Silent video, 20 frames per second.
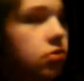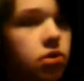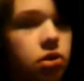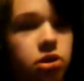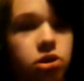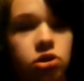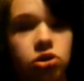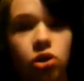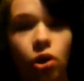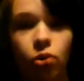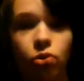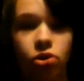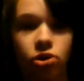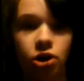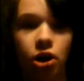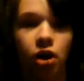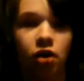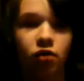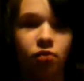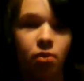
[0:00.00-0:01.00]
Stolen
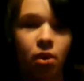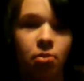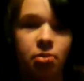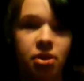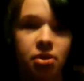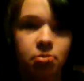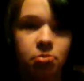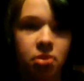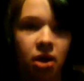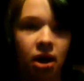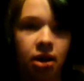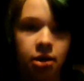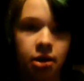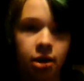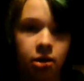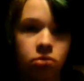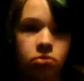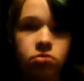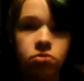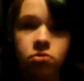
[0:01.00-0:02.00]
half my beanbag
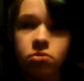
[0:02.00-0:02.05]
now.